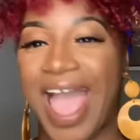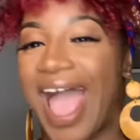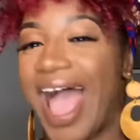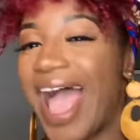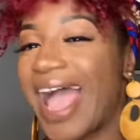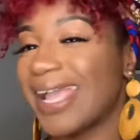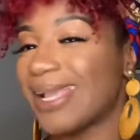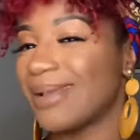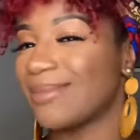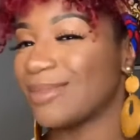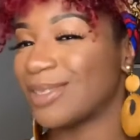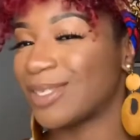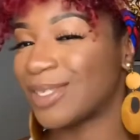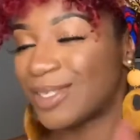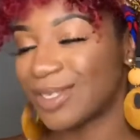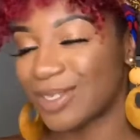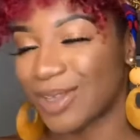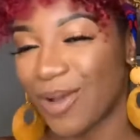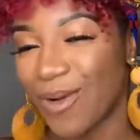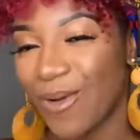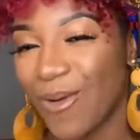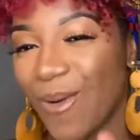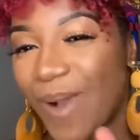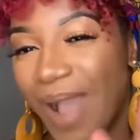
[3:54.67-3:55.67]
I am
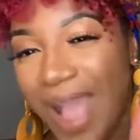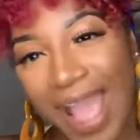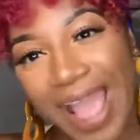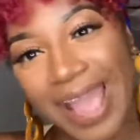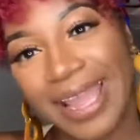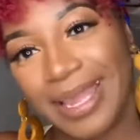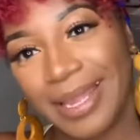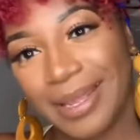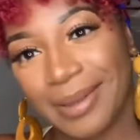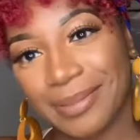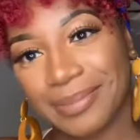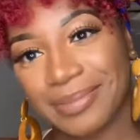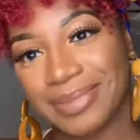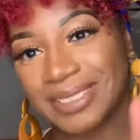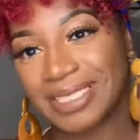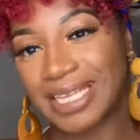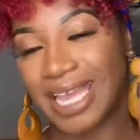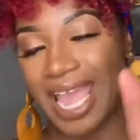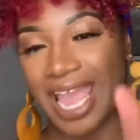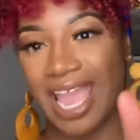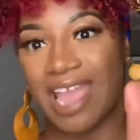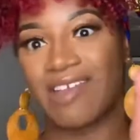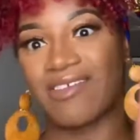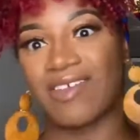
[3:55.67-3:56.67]
so hyped to
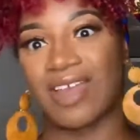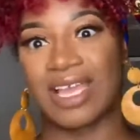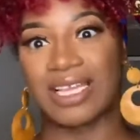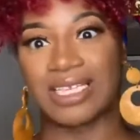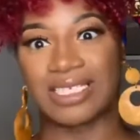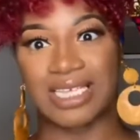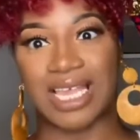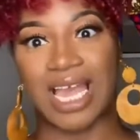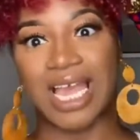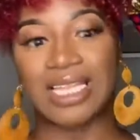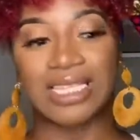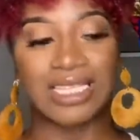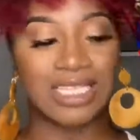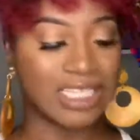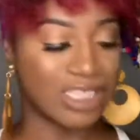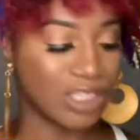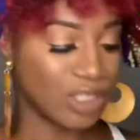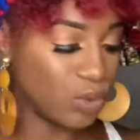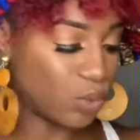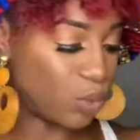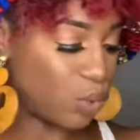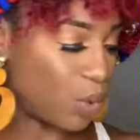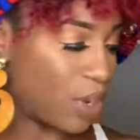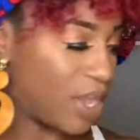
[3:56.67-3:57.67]
have had done
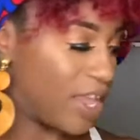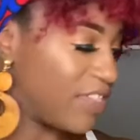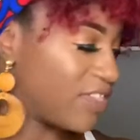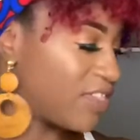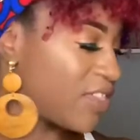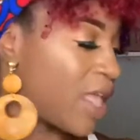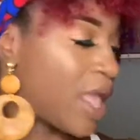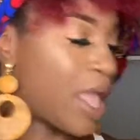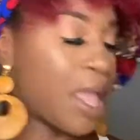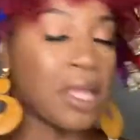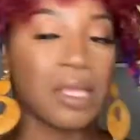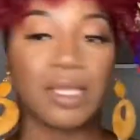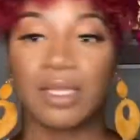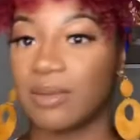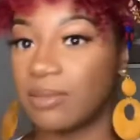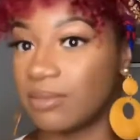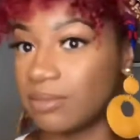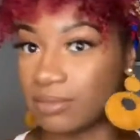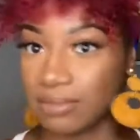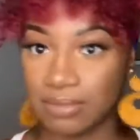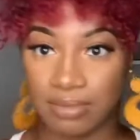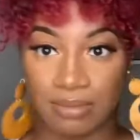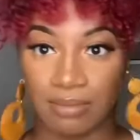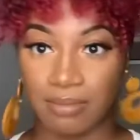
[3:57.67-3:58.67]
this with
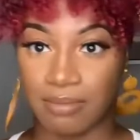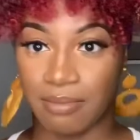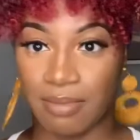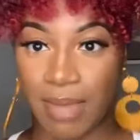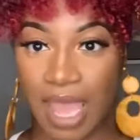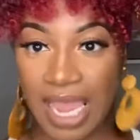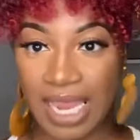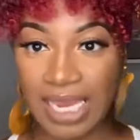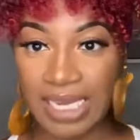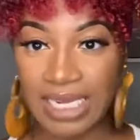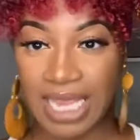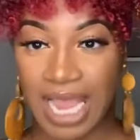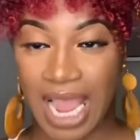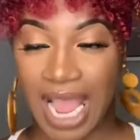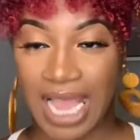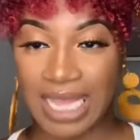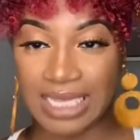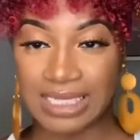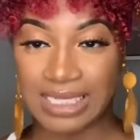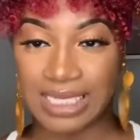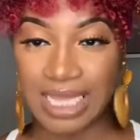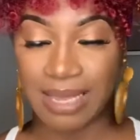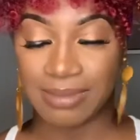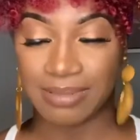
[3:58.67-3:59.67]
Mane
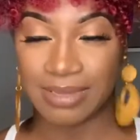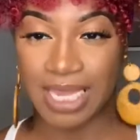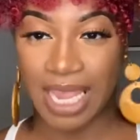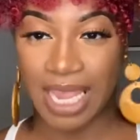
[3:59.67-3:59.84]
Concept